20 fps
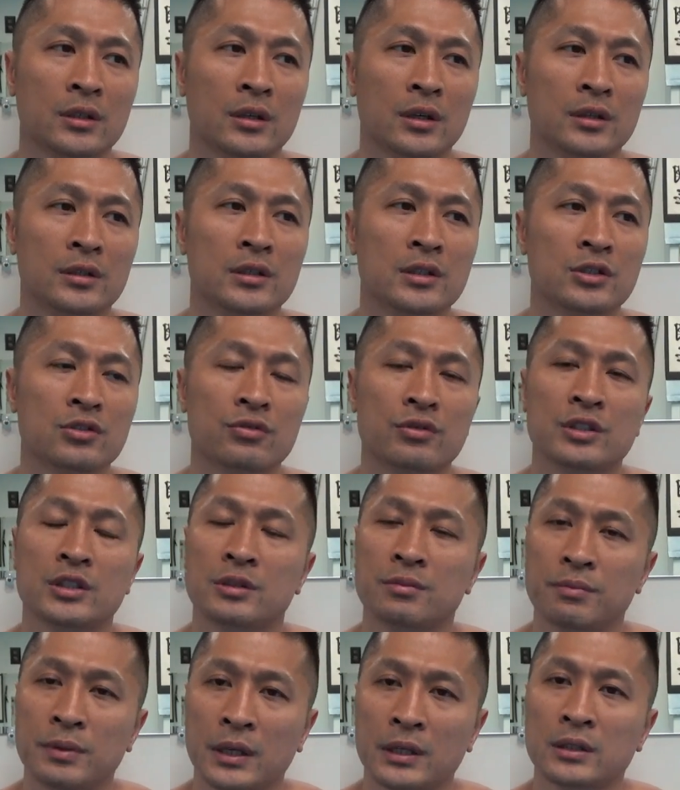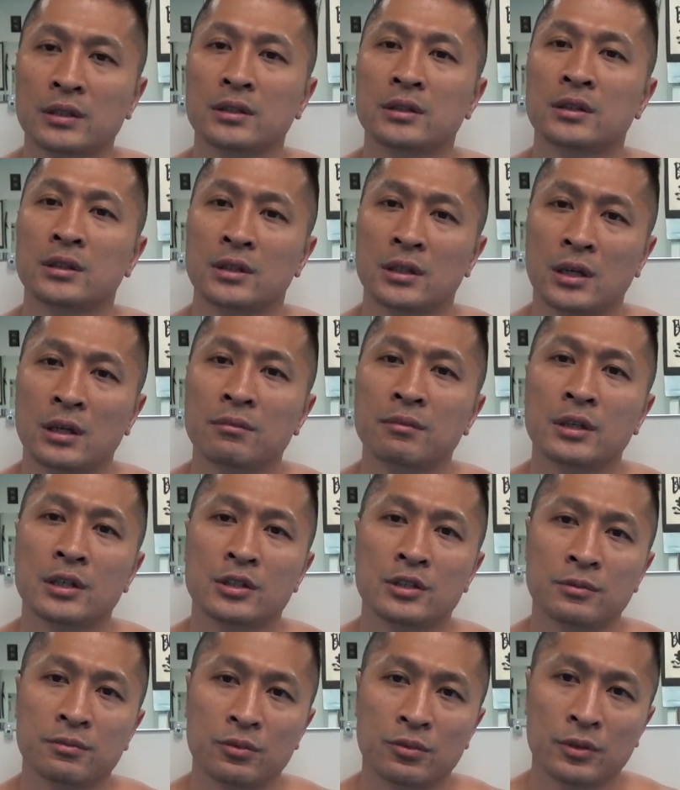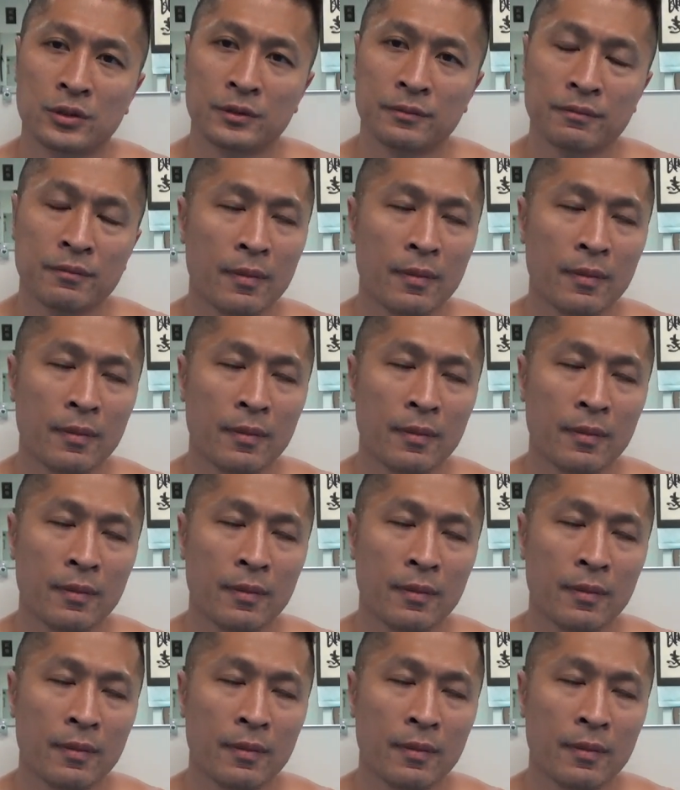a disrespect to combat sport.